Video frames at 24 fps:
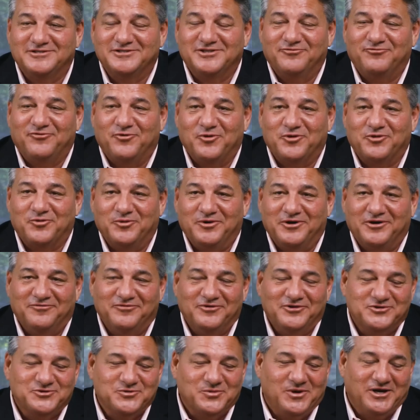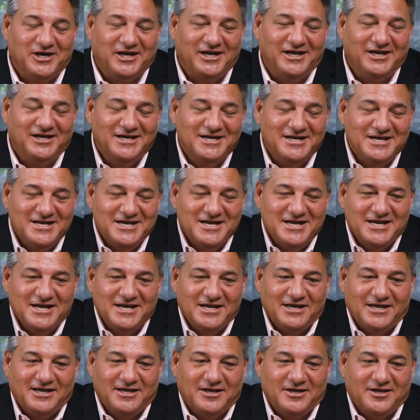it's the fourth one of the 20.
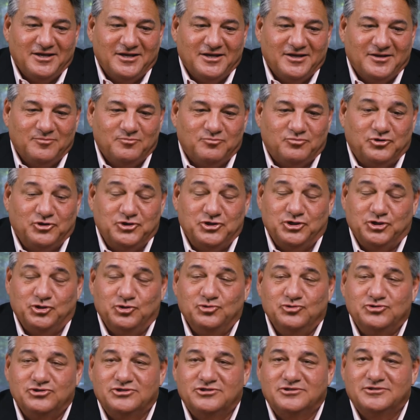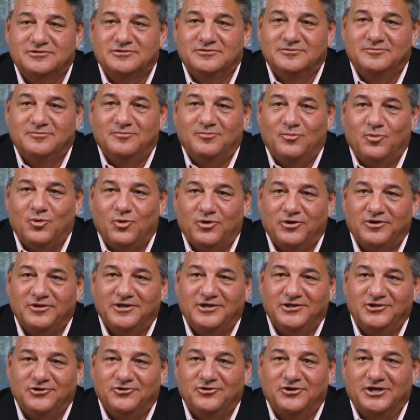Produce more
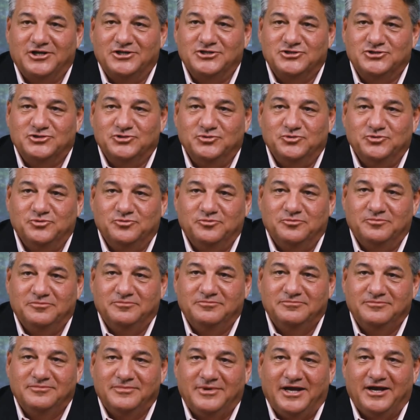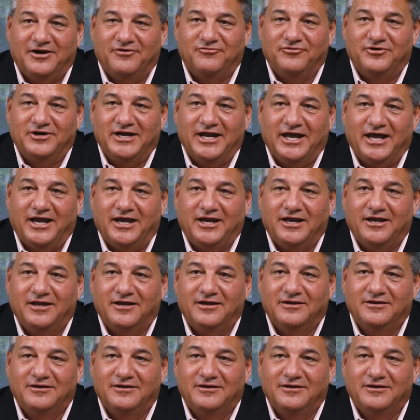than you consume every day.